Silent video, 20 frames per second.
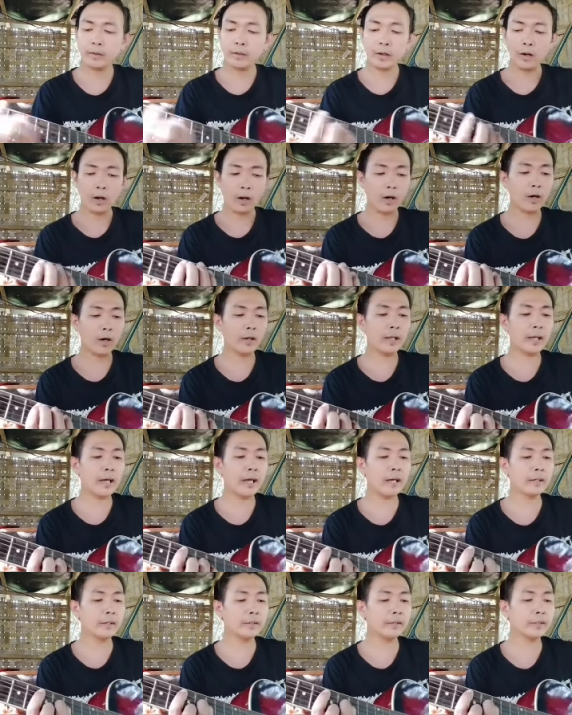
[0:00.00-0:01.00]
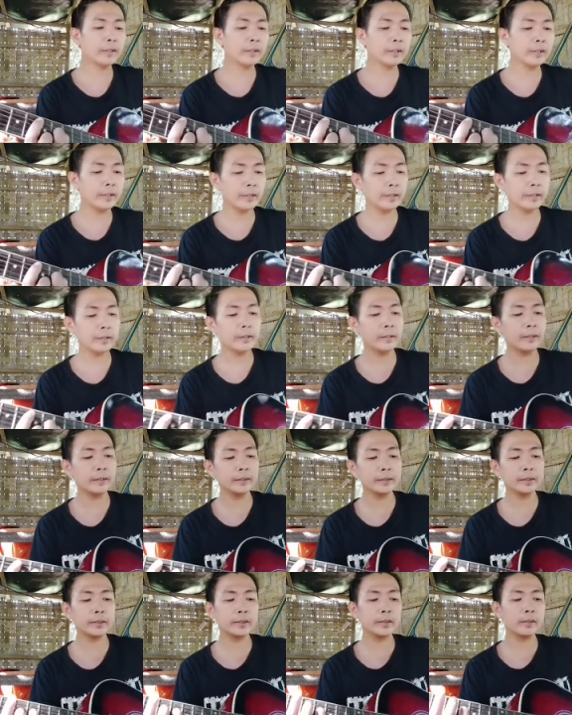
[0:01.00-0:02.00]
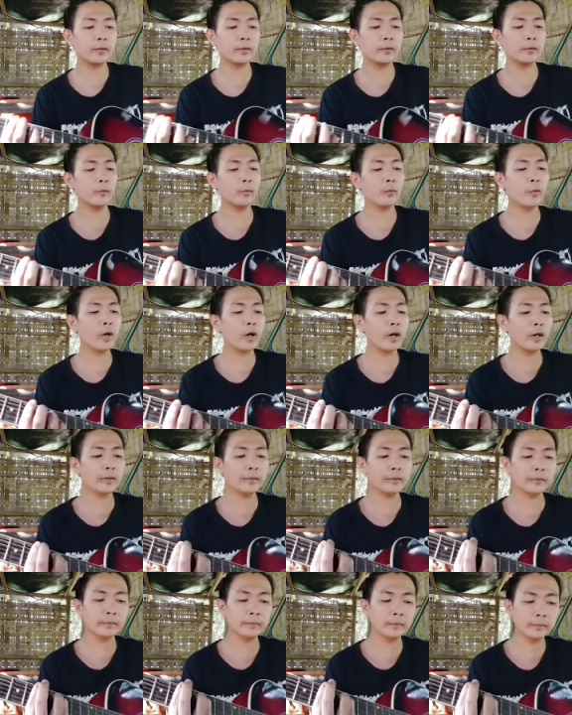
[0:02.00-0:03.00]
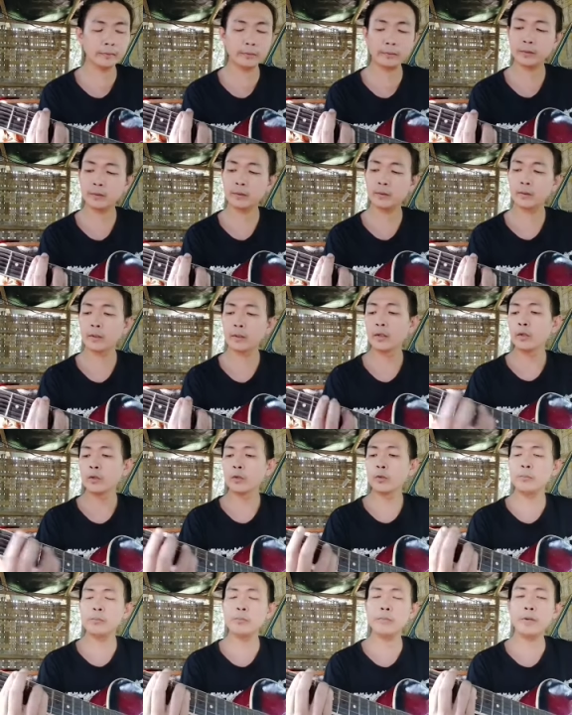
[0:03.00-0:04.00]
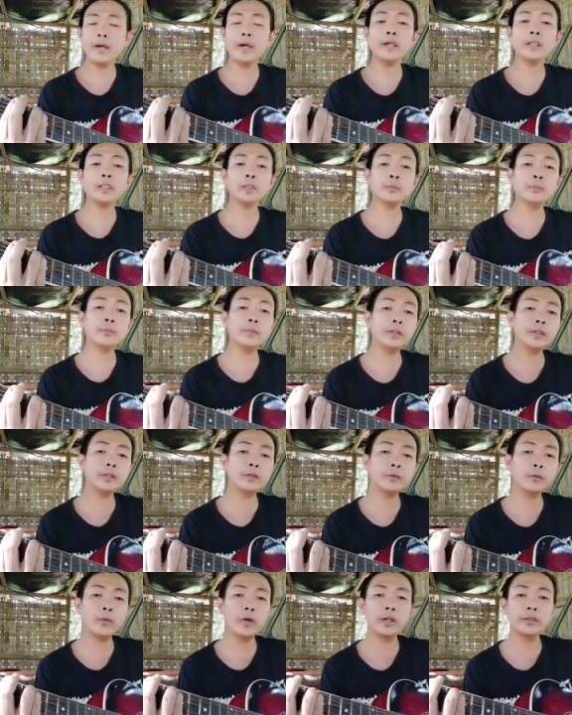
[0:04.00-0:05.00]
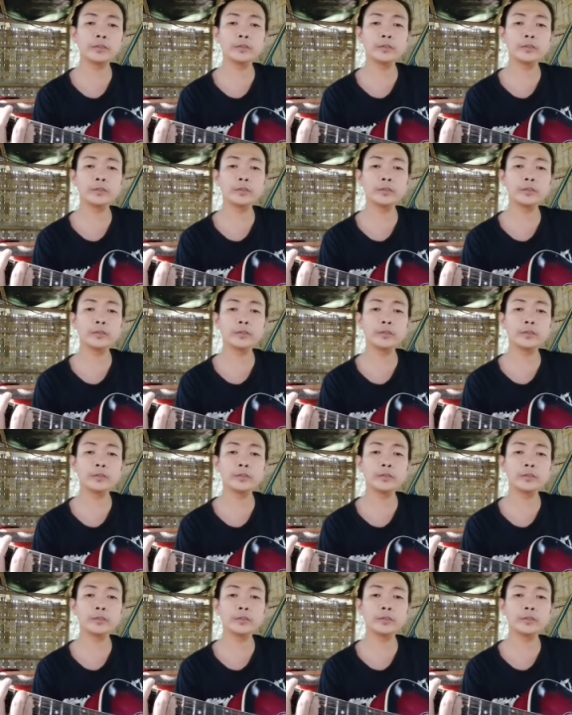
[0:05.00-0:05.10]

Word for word: All I need is someone who makes me want to